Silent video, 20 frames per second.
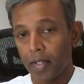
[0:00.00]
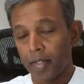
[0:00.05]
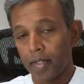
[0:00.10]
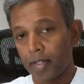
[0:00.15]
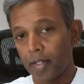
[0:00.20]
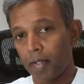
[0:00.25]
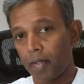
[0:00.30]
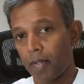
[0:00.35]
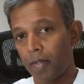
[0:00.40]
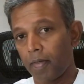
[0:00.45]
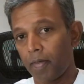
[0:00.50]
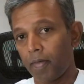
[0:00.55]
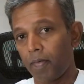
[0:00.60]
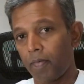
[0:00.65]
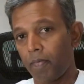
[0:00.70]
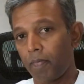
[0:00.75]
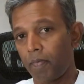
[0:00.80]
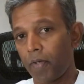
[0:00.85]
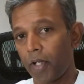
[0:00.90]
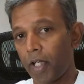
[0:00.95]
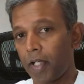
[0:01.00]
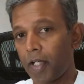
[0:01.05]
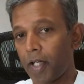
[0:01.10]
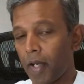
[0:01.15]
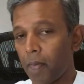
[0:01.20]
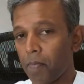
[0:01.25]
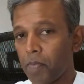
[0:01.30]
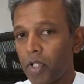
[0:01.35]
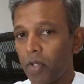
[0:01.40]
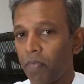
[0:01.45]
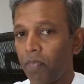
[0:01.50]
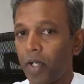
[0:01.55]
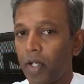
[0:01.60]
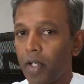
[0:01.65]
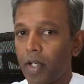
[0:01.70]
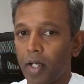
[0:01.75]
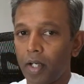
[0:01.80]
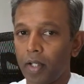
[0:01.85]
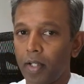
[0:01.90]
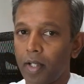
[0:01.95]
So when it comes to
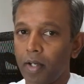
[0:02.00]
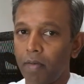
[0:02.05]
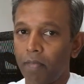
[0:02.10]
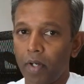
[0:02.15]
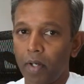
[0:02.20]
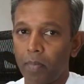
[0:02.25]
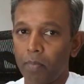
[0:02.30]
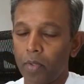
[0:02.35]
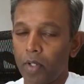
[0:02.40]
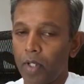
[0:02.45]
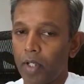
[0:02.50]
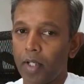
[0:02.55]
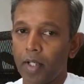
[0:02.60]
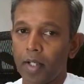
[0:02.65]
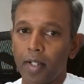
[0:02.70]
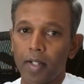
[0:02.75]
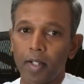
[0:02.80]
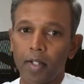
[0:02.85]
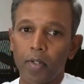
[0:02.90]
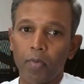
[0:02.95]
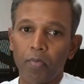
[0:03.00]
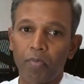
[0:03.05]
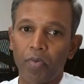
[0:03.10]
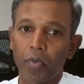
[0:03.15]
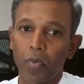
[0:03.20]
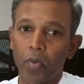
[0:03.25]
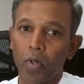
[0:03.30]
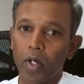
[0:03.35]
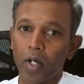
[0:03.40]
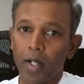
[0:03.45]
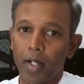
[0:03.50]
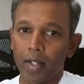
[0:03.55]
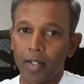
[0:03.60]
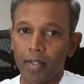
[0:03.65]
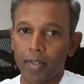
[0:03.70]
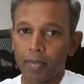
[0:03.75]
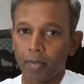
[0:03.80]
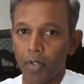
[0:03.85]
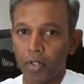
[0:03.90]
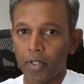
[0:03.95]
well-architected framework, if you are
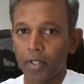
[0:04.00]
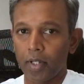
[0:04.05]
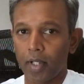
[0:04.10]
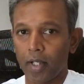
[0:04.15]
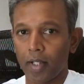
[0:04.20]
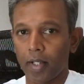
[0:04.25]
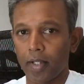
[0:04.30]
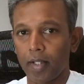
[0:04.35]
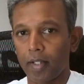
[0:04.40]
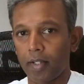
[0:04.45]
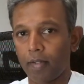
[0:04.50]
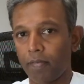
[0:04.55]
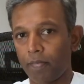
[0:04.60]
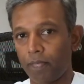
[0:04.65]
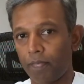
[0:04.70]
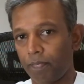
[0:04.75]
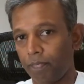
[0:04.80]
a solution architect,